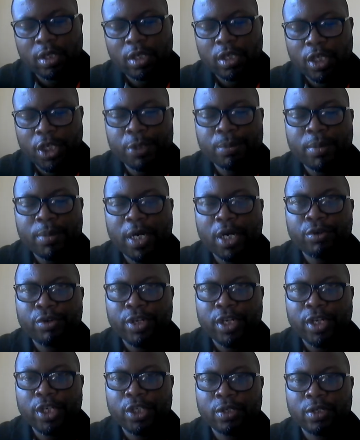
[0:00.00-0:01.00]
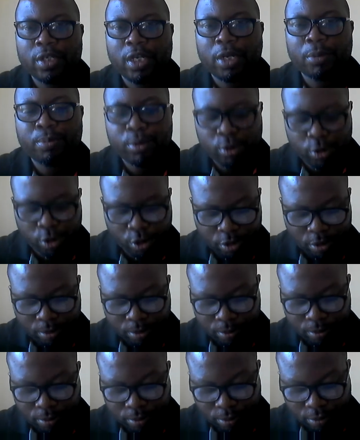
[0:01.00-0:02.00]
Human relation approach.
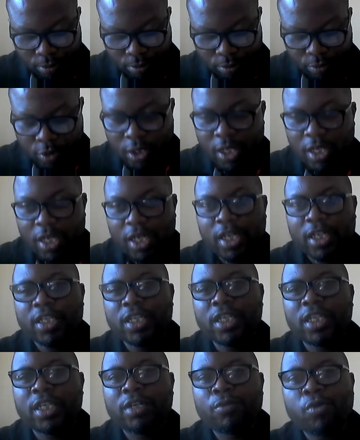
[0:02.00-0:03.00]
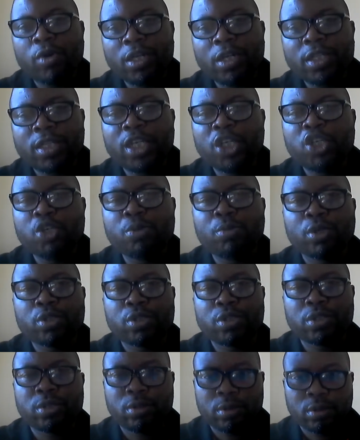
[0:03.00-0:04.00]
The one thing you
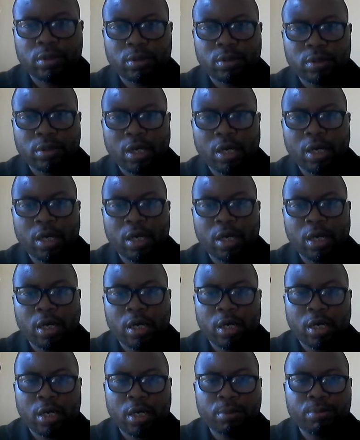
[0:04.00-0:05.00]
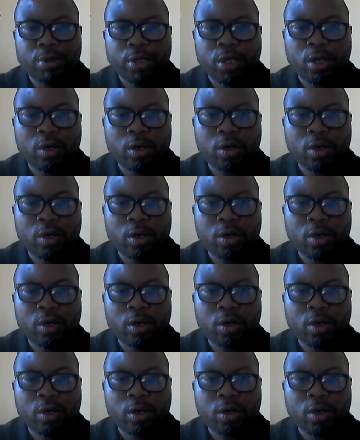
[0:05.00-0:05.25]
must be